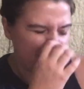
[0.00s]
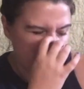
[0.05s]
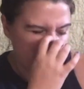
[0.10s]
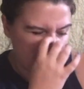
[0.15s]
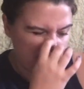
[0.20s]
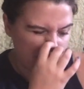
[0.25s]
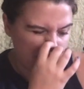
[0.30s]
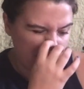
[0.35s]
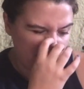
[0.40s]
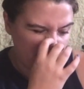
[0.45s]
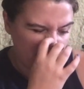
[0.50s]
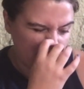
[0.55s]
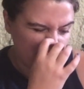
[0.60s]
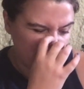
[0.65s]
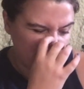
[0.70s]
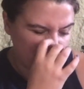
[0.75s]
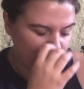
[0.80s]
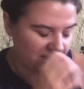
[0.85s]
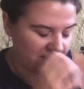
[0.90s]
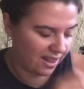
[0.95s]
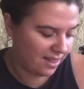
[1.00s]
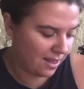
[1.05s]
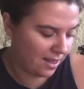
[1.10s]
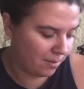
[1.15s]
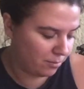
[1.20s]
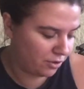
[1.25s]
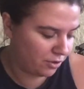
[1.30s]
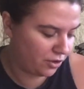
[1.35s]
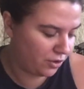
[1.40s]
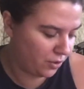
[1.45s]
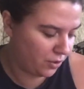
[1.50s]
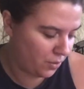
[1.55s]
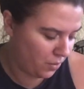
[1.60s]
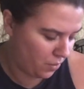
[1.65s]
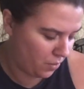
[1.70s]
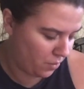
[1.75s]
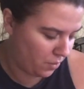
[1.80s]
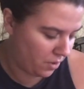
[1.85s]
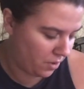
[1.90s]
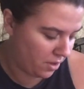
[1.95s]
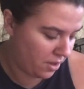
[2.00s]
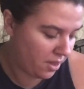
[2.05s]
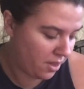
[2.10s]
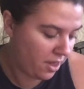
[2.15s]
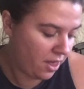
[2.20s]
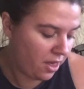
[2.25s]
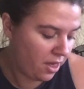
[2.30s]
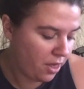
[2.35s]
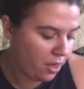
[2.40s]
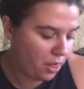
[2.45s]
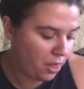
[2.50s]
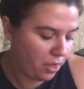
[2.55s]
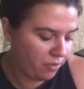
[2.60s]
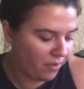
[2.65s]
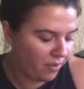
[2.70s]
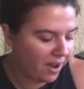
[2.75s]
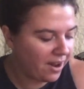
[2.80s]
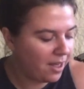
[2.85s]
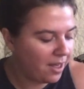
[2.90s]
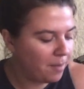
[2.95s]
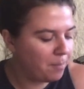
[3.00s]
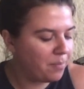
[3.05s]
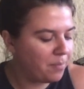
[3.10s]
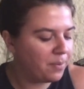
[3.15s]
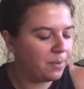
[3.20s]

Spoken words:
but I might also send them to ThredUp.